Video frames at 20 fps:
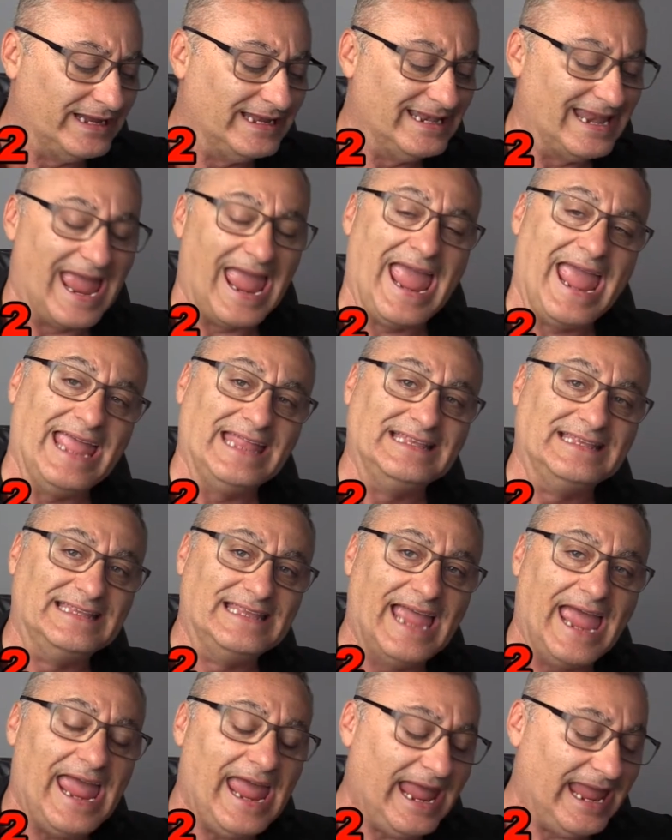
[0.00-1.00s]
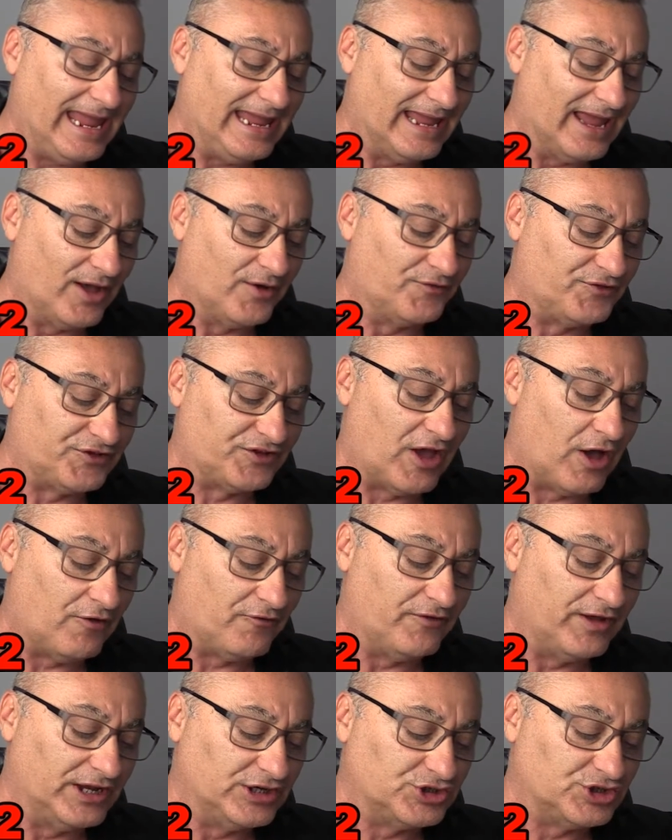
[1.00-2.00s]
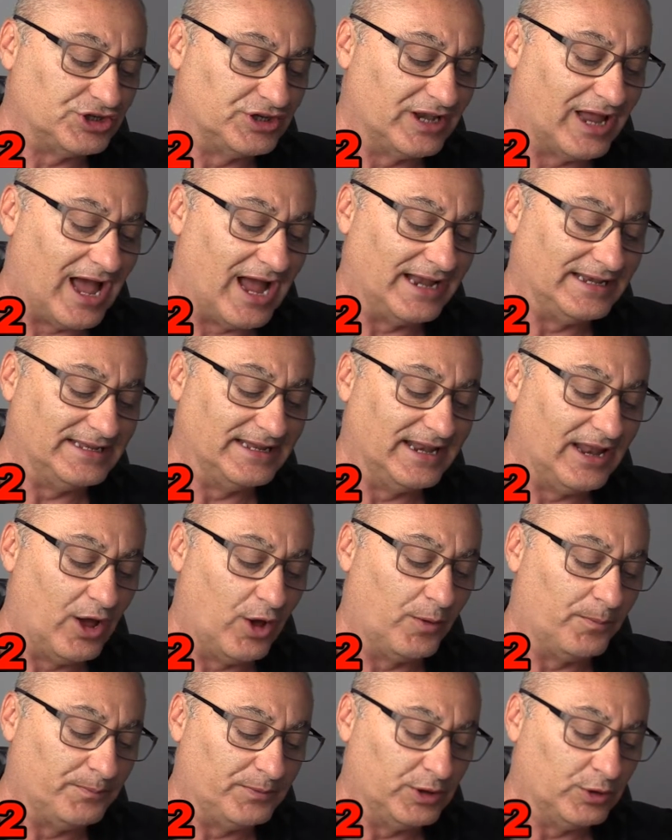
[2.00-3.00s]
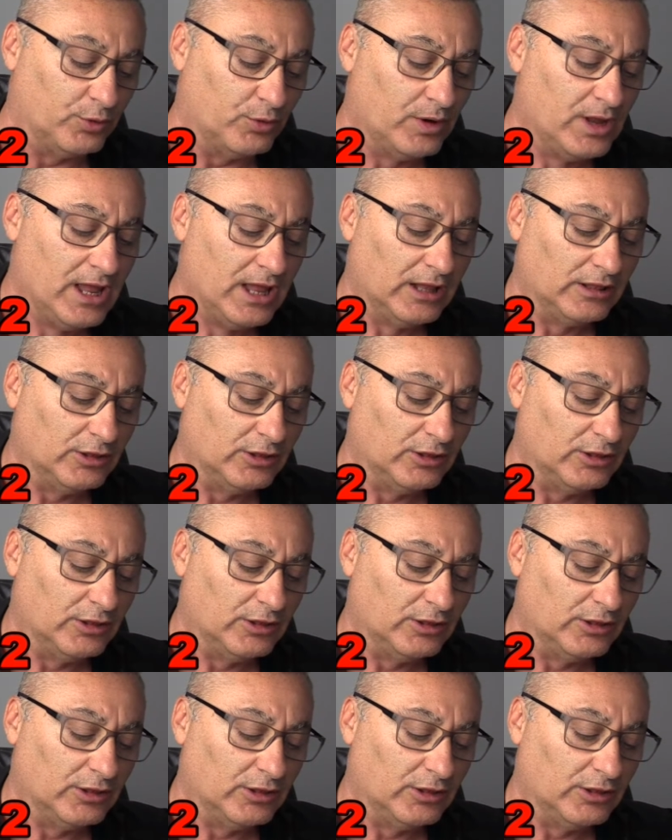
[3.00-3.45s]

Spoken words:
In a day of salvation, I did help you.